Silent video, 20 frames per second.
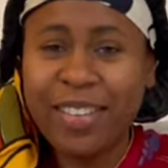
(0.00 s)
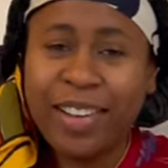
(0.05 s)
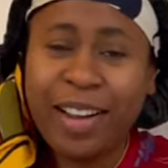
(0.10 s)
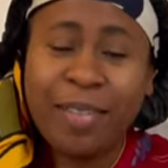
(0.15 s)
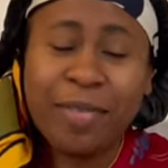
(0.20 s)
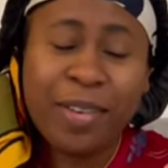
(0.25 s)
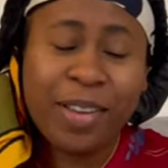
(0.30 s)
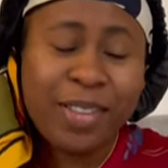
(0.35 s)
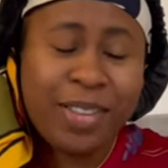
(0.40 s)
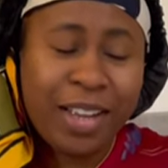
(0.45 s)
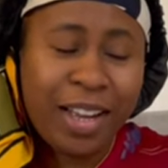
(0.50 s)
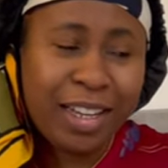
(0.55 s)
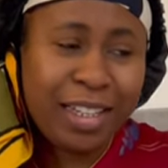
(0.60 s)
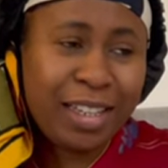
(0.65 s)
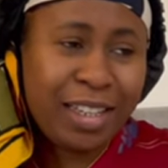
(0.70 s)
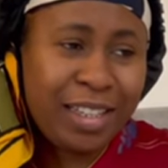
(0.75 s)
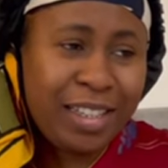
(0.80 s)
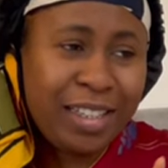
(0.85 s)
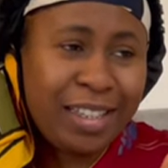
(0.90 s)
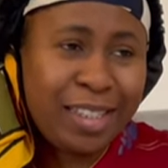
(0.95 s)
wait. I'm going to
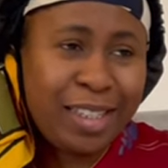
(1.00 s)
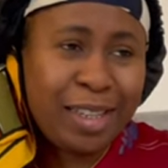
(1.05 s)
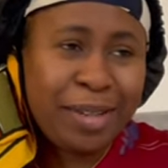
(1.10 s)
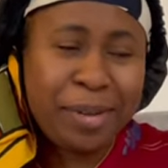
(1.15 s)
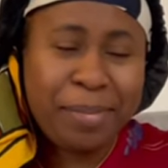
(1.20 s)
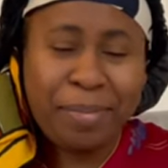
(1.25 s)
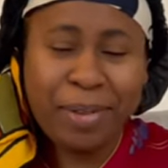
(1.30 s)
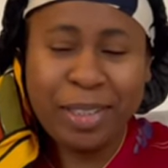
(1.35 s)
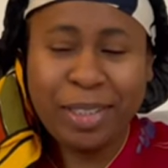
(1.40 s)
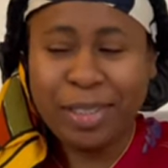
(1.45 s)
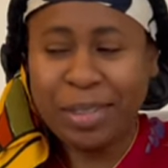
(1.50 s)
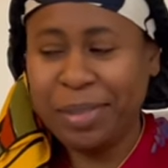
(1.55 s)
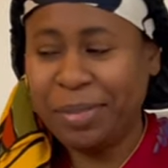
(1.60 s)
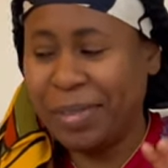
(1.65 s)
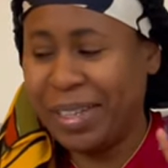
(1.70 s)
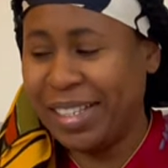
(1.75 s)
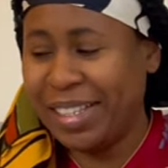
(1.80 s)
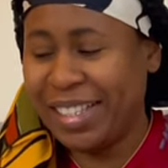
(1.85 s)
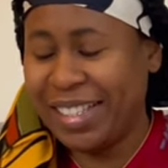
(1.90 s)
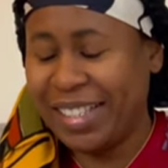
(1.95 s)
actually send a picture to
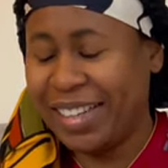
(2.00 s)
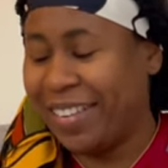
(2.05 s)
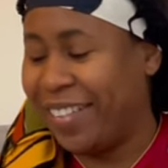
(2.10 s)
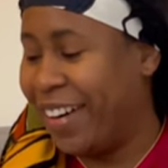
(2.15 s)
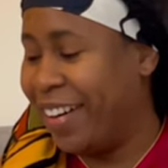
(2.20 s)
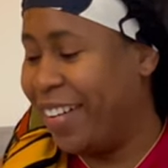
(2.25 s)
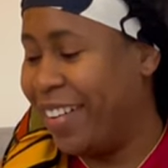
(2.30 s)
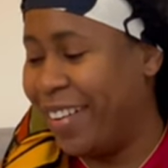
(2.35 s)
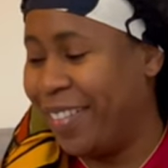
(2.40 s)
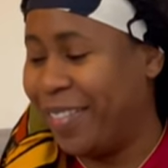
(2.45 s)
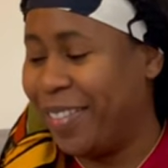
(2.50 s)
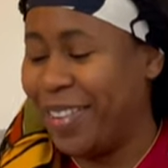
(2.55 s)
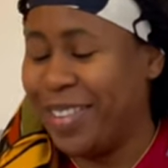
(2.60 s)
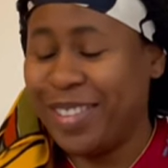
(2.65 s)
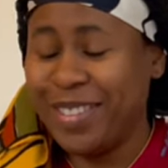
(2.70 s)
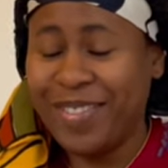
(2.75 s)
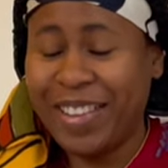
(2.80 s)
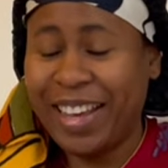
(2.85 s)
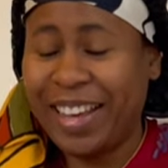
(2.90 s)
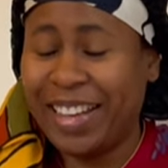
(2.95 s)
my sister right now. I'm going
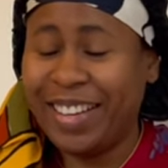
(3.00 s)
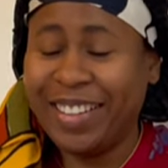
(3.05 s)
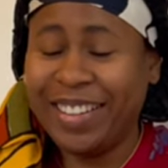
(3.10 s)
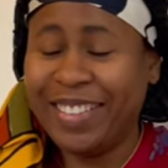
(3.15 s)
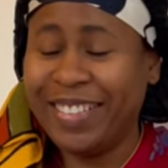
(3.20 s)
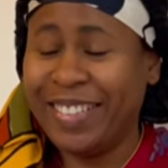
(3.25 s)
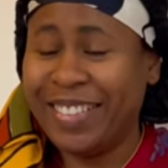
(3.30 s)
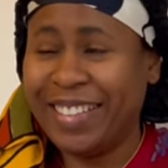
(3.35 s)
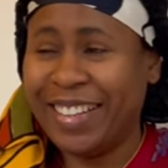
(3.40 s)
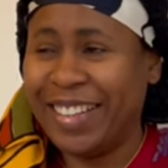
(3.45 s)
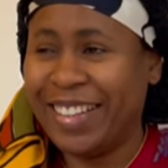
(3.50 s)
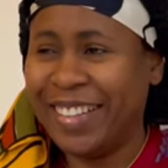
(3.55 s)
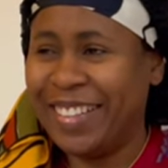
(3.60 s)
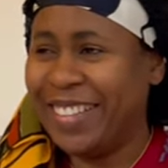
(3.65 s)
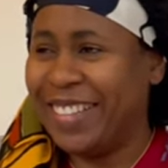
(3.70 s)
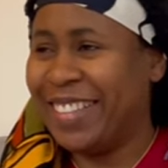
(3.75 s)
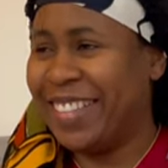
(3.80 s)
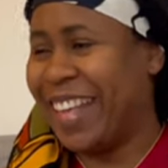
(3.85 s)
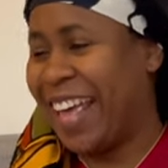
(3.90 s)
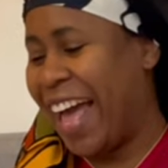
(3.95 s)
to make her so
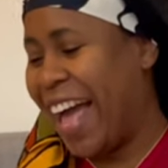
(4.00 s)
jealous.